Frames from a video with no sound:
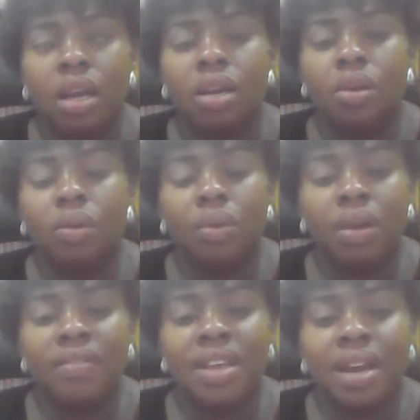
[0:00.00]

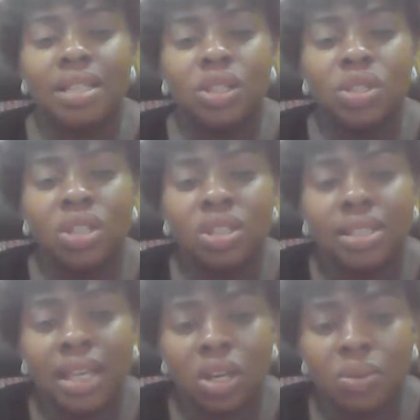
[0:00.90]
If there are extenuating
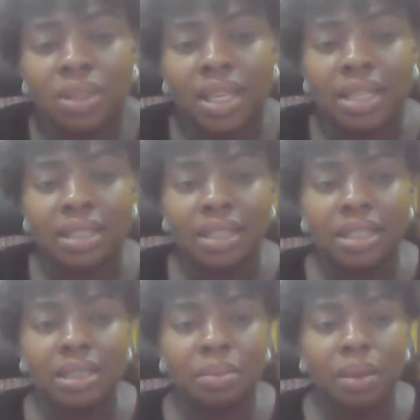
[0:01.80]

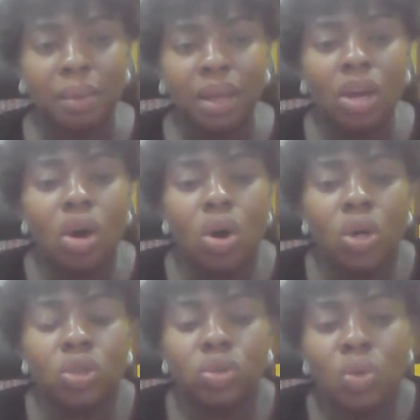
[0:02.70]
circumstances, maybe
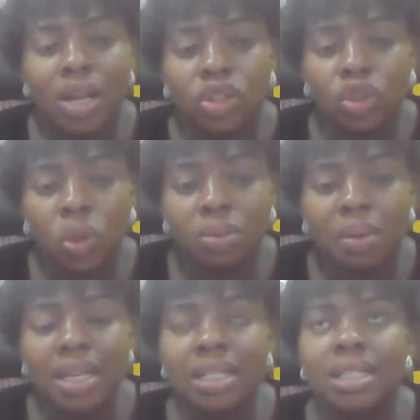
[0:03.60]
unto
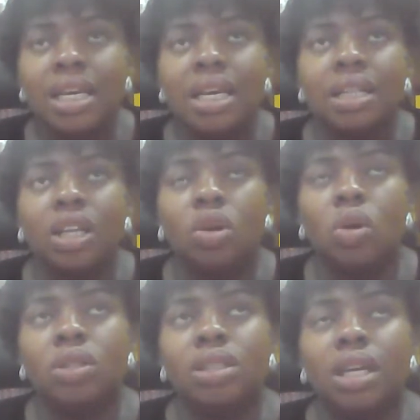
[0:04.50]
adjournment, the
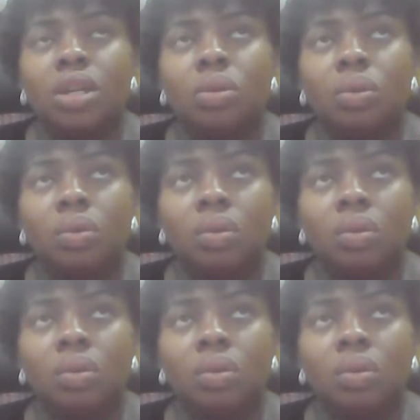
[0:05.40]
courts, enter